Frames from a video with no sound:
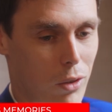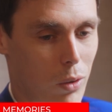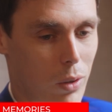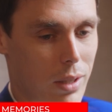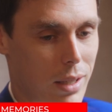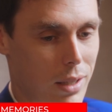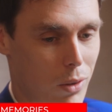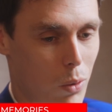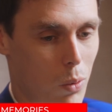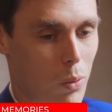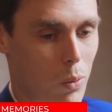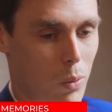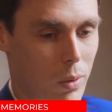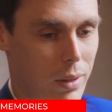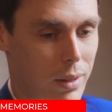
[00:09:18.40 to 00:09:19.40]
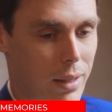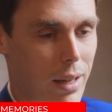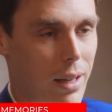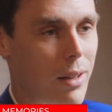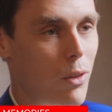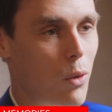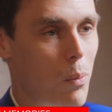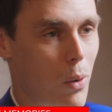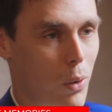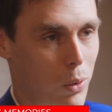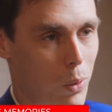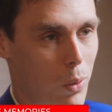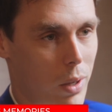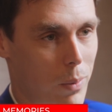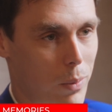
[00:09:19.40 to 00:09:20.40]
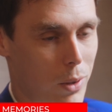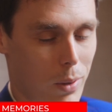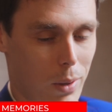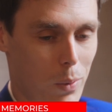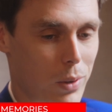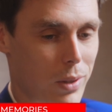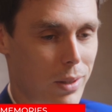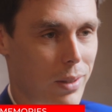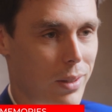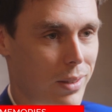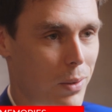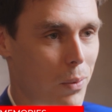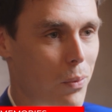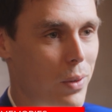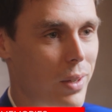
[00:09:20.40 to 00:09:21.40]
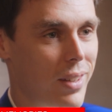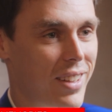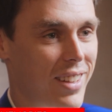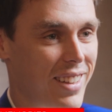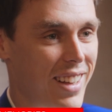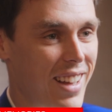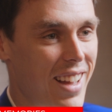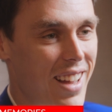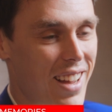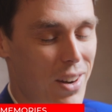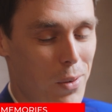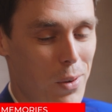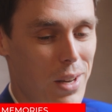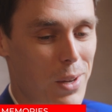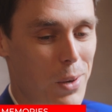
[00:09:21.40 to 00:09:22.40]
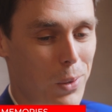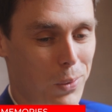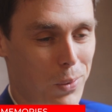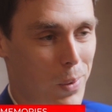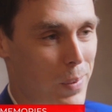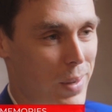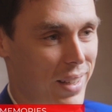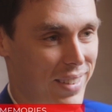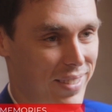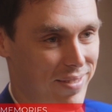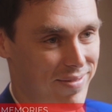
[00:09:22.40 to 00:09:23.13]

success to take the ball to him, so it was something really good for me.